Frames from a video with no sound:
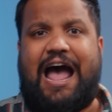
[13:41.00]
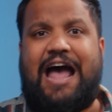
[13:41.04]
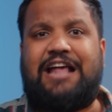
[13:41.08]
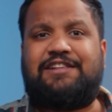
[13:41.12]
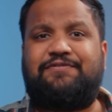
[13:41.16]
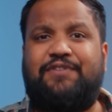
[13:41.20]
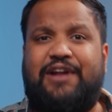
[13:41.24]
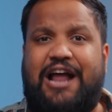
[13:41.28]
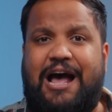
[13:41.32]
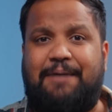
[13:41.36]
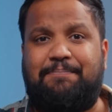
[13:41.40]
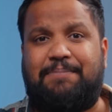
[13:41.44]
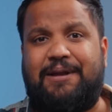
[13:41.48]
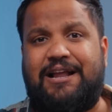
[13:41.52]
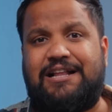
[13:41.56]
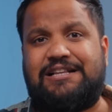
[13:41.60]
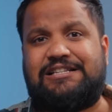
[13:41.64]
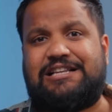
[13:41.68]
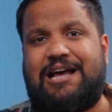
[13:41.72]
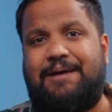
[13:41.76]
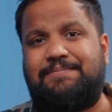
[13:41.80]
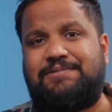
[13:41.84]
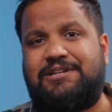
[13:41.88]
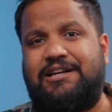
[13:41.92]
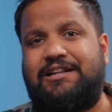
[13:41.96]
As for Apple and
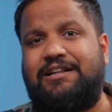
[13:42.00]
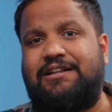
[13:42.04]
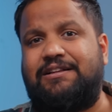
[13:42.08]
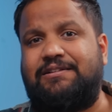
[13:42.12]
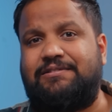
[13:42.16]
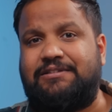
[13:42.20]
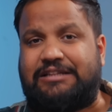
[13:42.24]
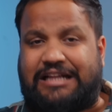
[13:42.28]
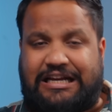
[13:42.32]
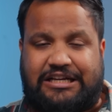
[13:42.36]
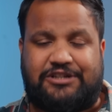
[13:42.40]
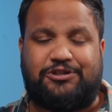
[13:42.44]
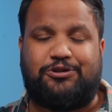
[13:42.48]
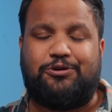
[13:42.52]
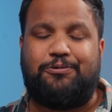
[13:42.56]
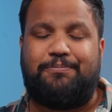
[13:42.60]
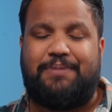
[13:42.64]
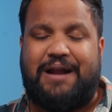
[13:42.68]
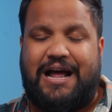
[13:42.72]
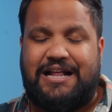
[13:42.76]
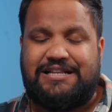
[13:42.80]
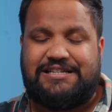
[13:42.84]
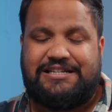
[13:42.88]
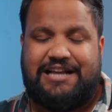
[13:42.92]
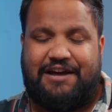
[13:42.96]
Samsung, these two
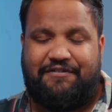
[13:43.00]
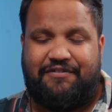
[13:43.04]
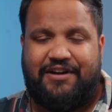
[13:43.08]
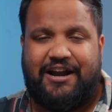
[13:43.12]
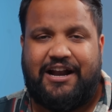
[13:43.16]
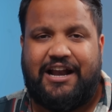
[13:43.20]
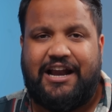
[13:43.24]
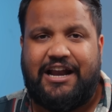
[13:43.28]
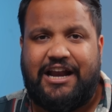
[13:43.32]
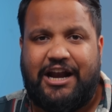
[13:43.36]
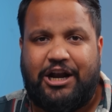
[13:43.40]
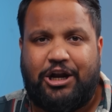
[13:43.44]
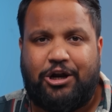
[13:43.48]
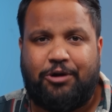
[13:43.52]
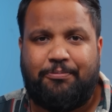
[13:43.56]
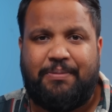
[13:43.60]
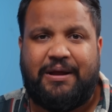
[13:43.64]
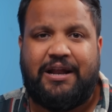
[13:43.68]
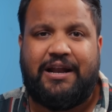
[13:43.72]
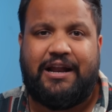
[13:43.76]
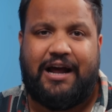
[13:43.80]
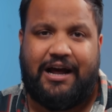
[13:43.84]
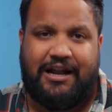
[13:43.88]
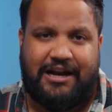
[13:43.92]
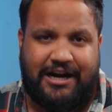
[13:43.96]
brands definitely need to
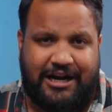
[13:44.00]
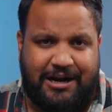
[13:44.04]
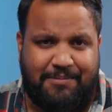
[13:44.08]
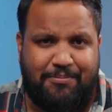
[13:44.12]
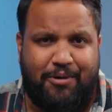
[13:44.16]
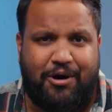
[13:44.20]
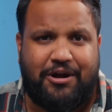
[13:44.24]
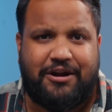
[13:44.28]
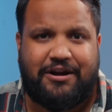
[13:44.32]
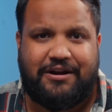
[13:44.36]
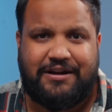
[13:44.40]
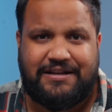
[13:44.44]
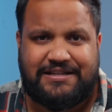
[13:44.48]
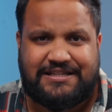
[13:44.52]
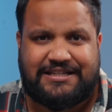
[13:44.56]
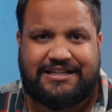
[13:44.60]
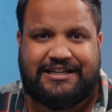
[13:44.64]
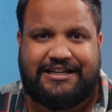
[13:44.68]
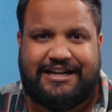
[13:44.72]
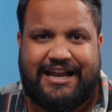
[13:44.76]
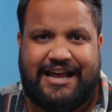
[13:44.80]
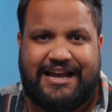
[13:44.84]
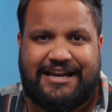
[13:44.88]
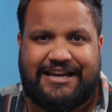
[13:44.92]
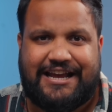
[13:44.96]
be a little more
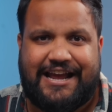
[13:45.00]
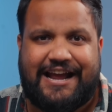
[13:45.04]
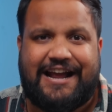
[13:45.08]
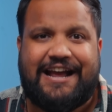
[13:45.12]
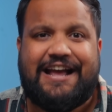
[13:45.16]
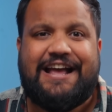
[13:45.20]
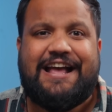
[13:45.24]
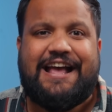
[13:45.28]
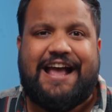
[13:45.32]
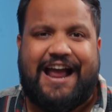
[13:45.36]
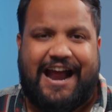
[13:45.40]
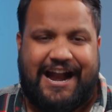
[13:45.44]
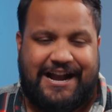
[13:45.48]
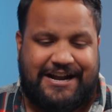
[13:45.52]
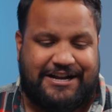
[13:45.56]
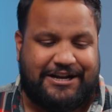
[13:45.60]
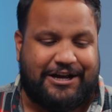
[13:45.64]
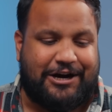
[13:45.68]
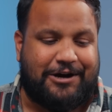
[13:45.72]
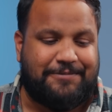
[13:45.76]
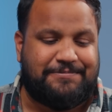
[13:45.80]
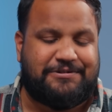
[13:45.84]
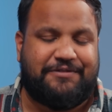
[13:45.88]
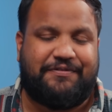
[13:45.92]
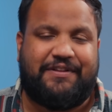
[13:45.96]
risk-taking in
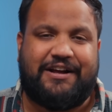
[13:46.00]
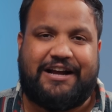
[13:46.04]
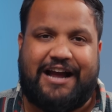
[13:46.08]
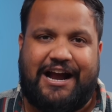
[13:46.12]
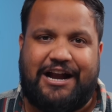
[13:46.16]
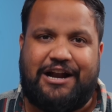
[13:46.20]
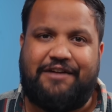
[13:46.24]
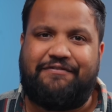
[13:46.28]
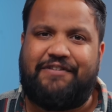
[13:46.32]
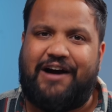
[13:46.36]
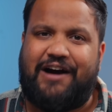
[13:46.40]
terms of the kind of